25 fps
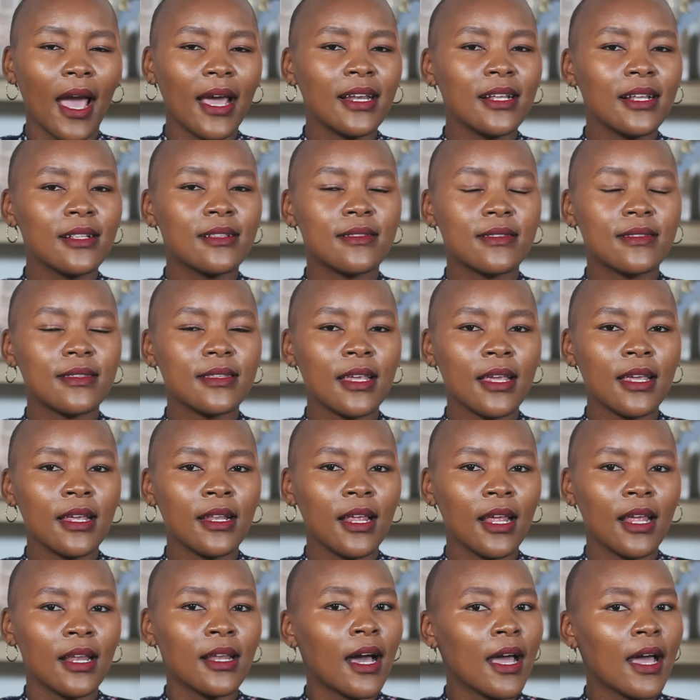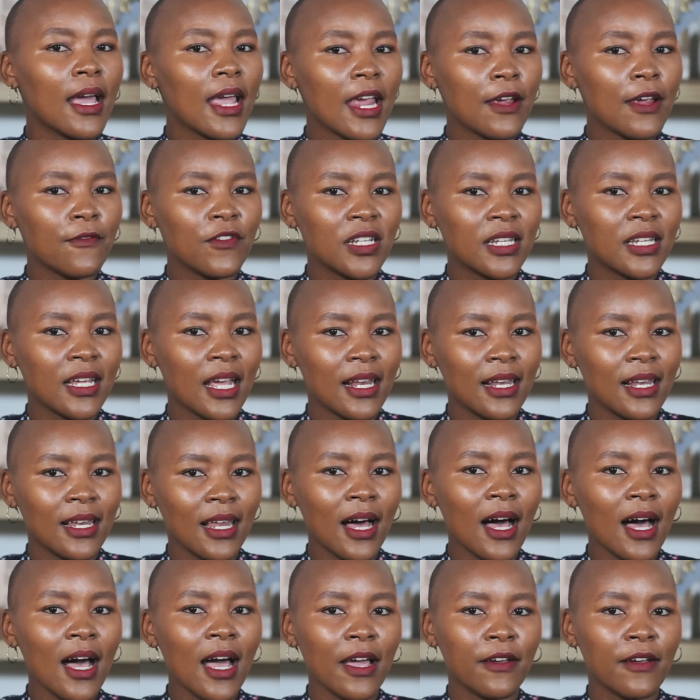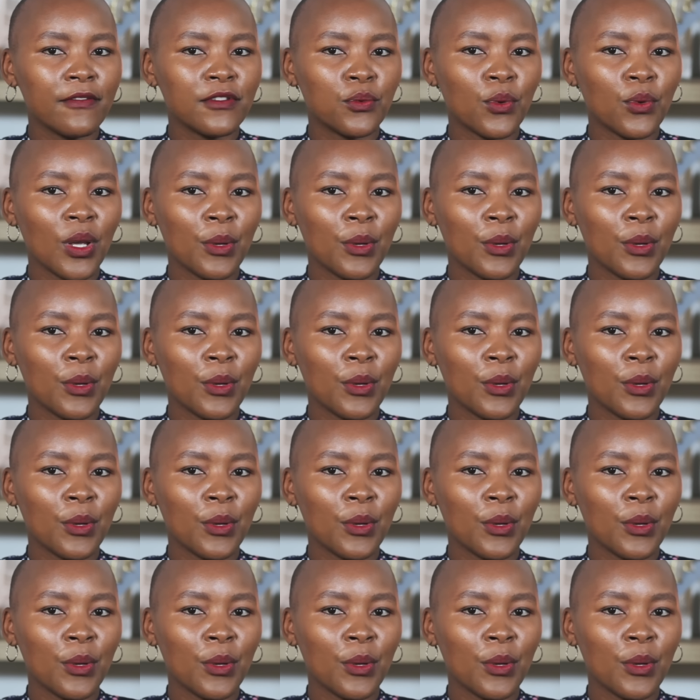and it's seen in our everyday lives